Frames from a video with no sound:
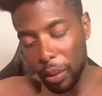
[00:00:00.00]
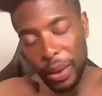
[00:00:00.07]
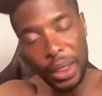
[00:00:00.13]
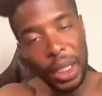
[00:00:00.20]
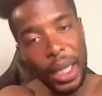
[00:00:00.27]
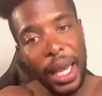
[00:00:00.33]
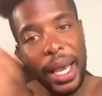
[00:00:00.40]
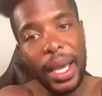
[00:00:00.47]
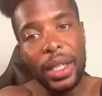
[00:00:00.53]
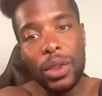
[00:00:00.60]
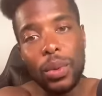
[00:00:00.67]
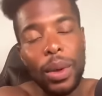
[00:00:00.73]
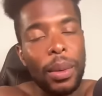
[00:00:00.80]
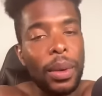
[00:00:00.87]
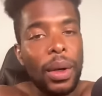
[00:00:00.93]
the last
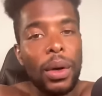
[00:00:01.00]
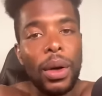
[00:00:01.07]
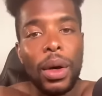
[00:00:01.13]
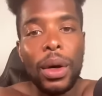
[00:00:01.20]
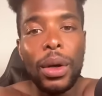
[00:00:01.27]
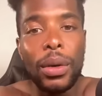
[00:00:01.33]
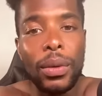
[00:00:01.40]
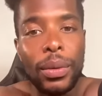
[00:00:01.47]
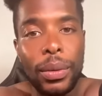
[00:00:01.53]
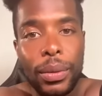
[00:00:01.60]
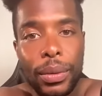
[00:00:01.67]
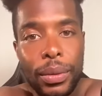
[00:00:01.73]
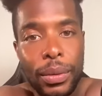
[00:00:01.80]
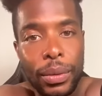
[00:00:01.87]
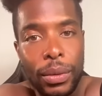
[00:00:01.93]
woman on earth
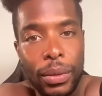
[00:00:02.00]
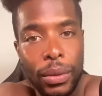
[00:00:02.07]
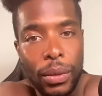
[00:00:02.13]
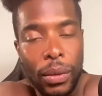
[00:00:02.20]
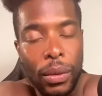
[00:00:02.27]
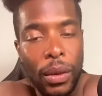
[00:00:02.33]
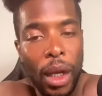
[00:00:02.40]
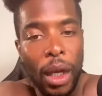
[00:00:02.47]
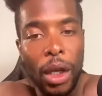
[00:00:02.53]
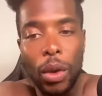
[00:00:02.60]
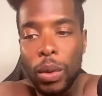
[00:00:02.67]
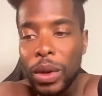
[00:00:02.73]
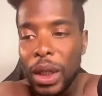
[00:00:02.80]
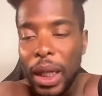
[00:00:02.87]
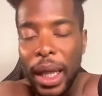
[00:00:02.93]
and you was the
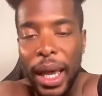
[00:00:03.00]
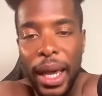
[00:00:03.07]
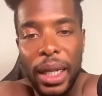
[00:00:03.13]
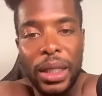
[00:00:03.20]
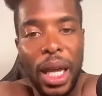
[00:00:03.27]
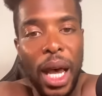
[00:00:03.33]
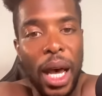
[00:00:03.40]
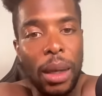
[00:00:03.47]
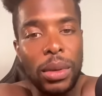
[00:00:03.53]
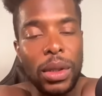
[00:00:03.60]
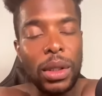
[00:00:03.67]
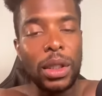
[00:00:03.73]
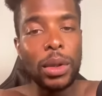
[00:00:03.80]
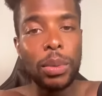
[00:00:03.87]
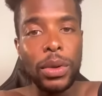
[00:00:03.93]
last
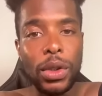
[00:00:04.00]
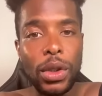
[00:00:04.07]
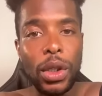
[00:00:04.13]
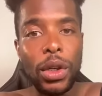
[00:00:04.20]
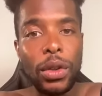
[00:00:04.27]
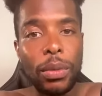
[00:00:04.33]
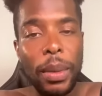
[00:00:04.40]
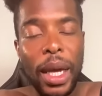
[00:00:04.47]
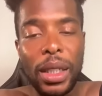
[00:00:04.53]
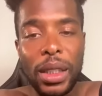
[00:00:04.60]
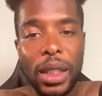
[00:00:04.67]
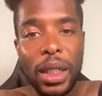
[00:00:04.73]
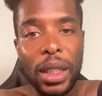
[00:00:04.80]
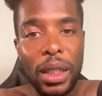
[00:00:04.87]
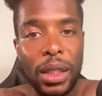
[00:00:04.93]
option to preserve my
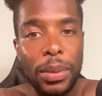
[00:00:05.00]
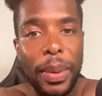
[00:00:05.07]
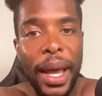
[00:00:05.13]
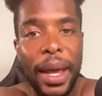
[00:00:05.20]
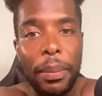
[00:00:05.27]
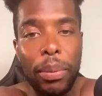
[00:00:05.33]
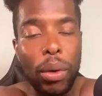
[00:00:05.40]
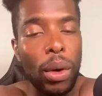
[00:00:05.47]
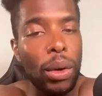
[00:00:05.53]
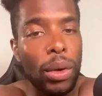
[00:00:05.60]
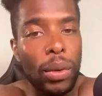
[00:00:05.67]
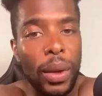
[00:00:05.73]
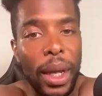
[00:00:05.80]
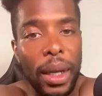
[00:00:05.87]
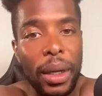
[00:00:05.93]
genes by
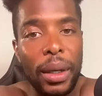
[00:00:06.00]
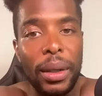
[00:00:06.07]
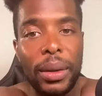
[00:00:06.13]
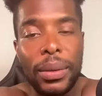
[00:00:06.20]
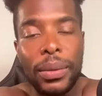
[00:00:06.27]
procreating,